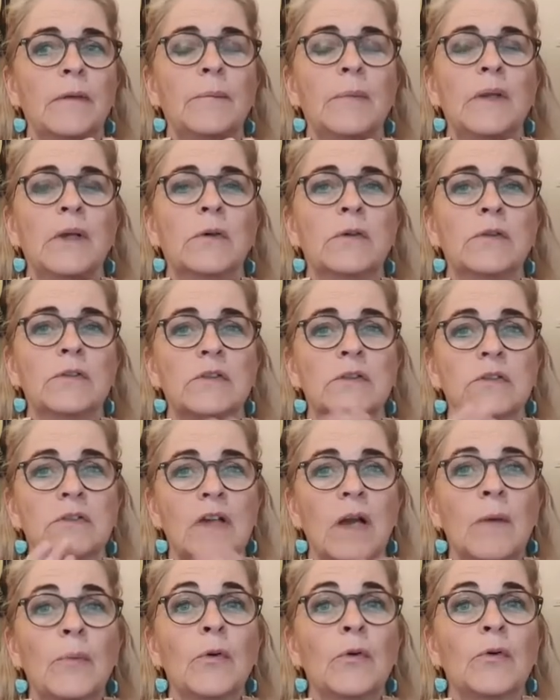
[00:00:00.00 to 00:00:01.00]
because the
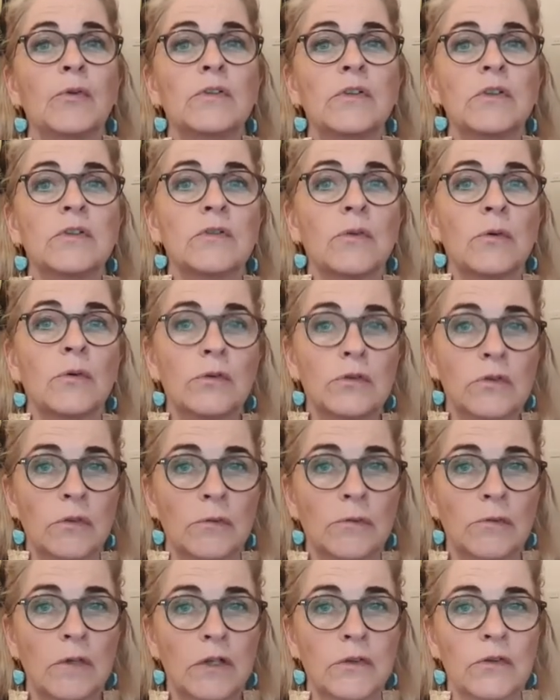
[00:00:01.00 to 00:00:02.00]
subconscious also
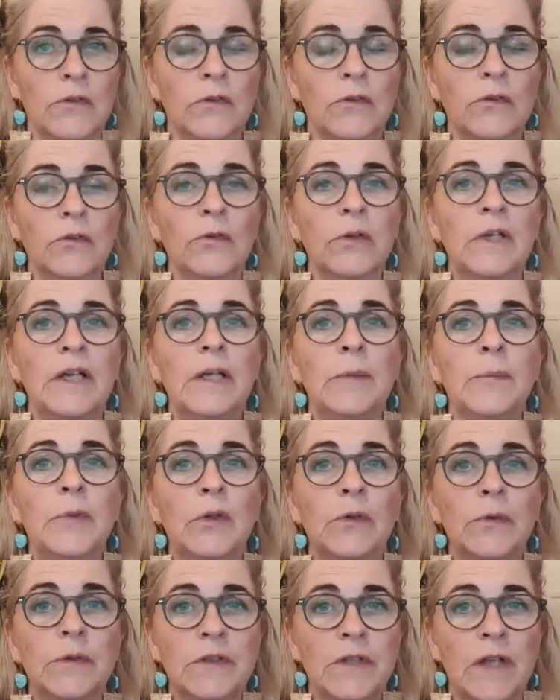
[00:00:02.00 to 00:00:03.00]
wants to keep
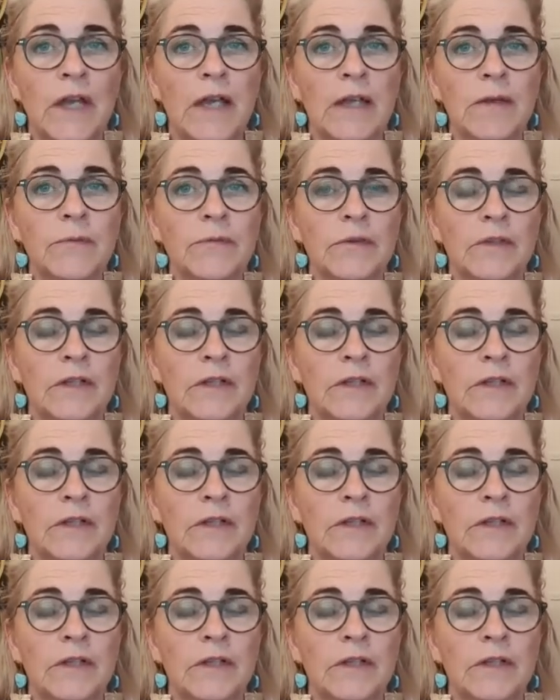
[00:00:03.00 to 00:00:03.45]
you safe.